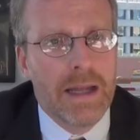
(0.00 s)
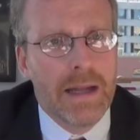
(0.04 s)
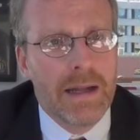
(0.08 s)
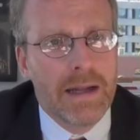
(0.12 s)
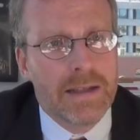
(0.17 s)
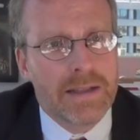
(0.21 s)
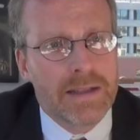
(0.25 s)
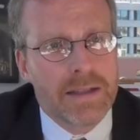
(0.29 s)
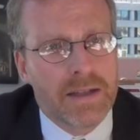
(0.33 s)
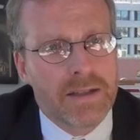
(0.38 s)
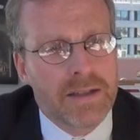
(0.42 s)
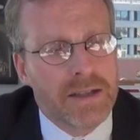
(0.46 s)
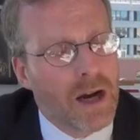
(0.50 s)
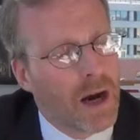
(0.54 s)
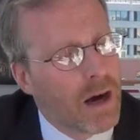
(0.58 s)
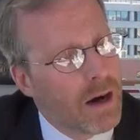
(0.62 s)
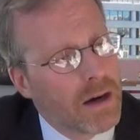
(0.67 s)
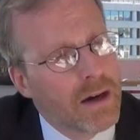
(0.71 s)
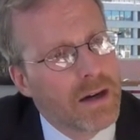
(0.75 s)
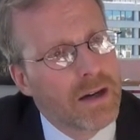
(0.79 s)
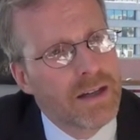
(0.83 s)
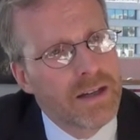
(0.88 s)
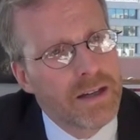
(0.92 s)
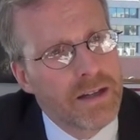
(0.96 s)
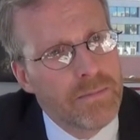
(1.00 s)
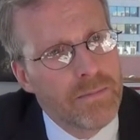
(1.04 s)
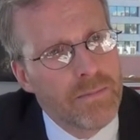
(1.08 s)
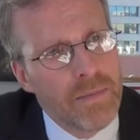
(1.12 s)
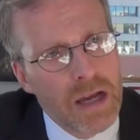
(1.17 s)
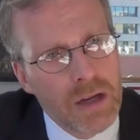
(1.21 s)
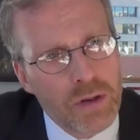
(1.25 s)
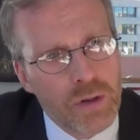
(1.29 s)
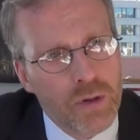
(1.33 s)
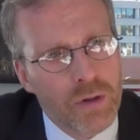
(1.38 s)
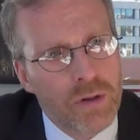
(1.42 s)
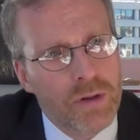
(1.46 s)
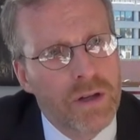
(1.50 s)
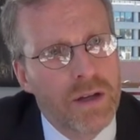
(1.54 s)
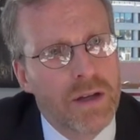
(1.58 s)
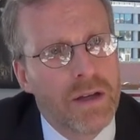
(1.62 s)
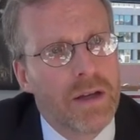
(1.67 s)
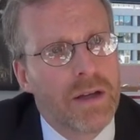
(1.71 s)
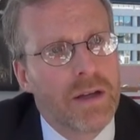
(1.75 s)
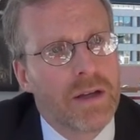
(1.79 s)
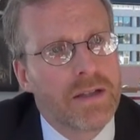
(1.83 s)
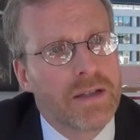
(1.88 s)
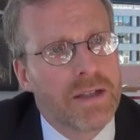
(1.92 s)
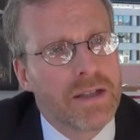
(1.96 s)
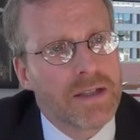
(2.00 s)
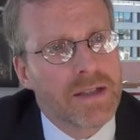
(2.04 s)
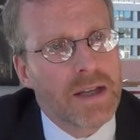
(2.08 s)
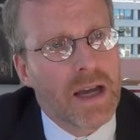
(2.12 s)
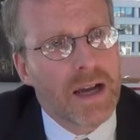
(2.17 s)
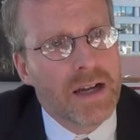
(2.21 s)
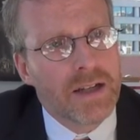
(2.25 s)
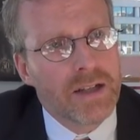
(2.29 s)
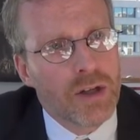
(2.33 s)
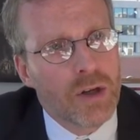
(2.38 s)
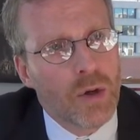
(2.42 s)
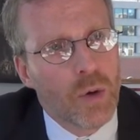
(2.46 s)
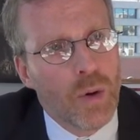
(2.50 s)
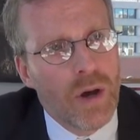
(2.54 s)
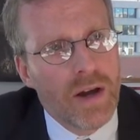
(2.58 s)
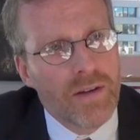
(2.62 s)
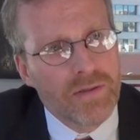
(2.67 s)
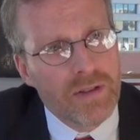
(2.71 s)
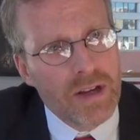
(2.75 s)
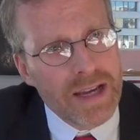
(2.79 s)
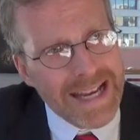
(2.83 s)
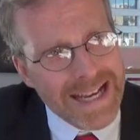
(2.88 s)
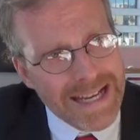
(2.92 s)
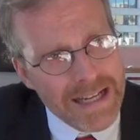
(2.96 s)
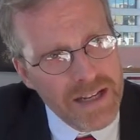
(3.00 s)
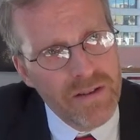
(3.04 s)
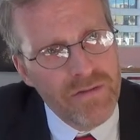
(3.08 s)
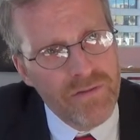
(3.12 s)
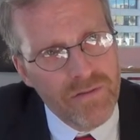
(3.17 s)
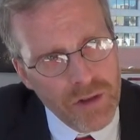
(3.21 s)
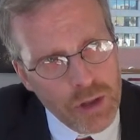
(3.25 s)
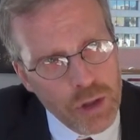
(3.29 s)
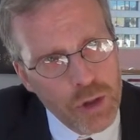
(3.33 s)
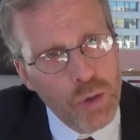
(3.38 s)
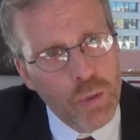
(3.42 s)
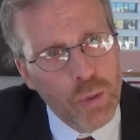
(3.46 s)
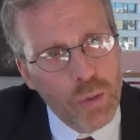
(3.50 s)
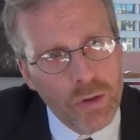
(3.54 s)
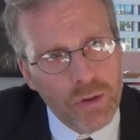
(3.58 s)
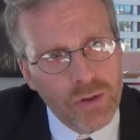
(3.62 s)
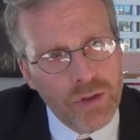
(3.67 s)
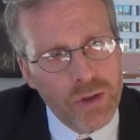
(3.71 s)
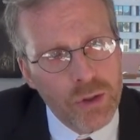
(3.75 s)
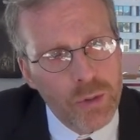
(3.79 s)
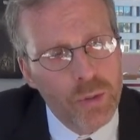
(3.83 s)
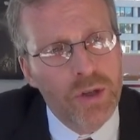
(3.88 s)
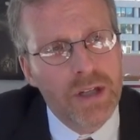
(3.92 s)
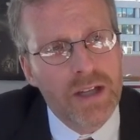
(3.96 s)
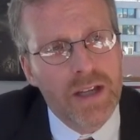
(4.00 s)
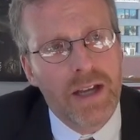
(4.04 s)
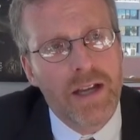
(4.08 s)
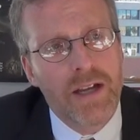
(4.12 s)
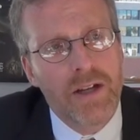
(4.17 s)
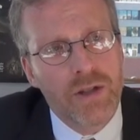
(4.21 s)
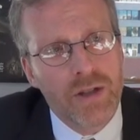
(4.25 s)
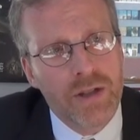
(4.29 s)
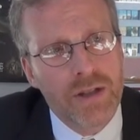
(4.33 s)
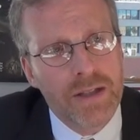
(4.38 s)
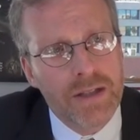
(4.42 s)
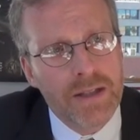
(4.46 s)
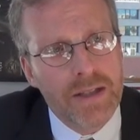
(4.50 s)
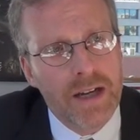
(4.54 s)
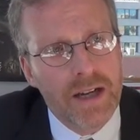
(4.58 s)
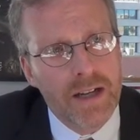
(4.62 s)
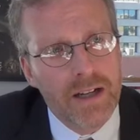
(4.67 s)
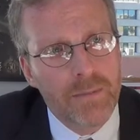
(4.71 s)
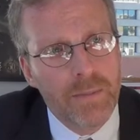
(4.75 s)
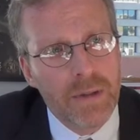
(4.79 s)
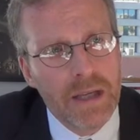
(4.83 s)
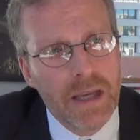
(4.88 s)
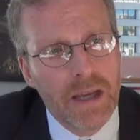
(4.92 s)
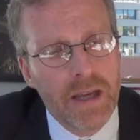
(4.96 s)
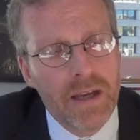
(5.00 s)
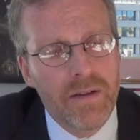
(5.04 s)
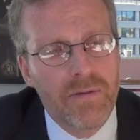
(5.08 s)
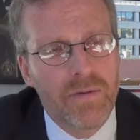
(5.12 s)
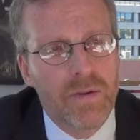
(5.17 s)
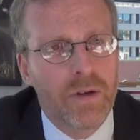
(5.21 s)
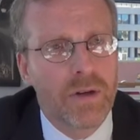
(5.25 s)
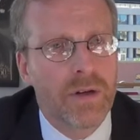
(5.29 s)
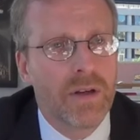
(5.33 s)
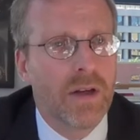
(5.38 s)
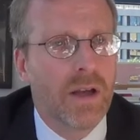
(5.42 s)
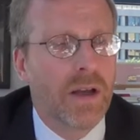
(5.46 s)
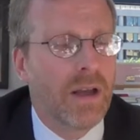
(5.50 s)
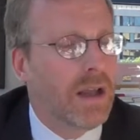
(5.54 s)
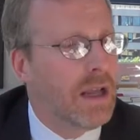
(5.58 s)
It's a targeted measure designed to go after individuals who engage in this kind of behavior.